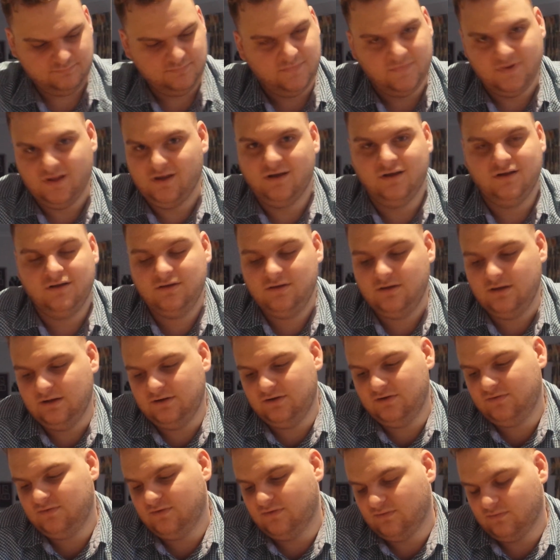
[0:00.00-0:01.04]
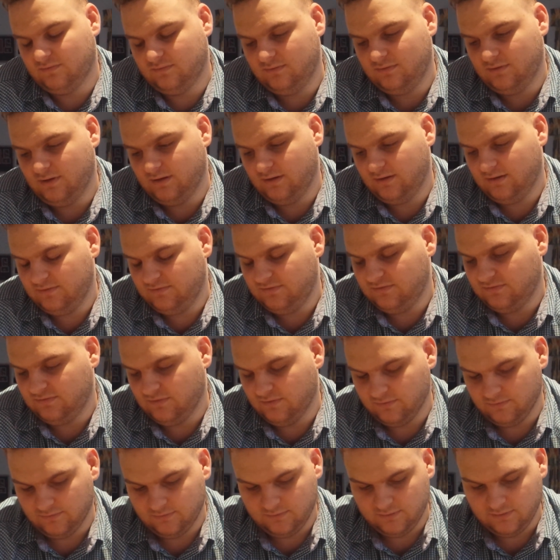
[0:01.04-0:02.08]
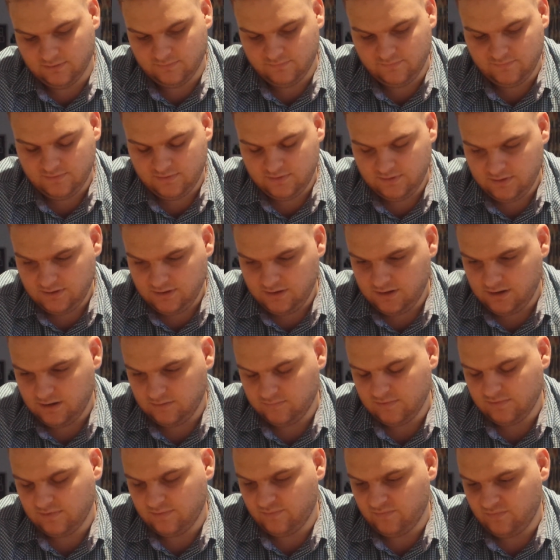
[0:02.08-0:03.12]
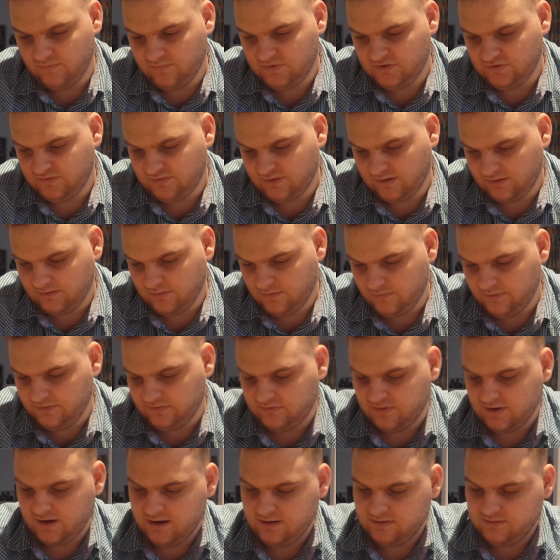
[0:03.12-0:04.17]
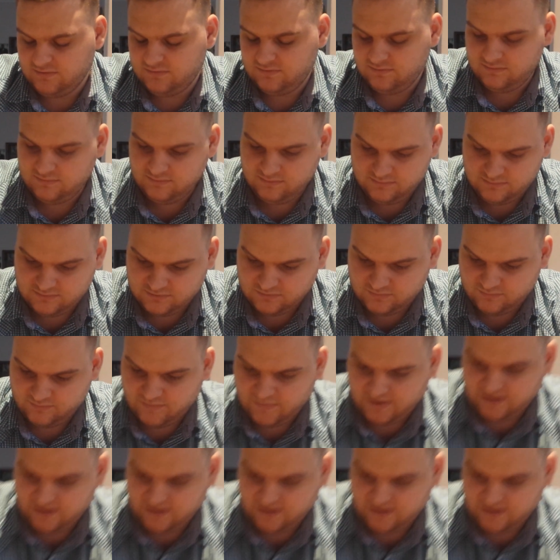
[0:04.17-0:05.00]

No, it just doesn't it's just not good enough. I'd rather just like all these cards just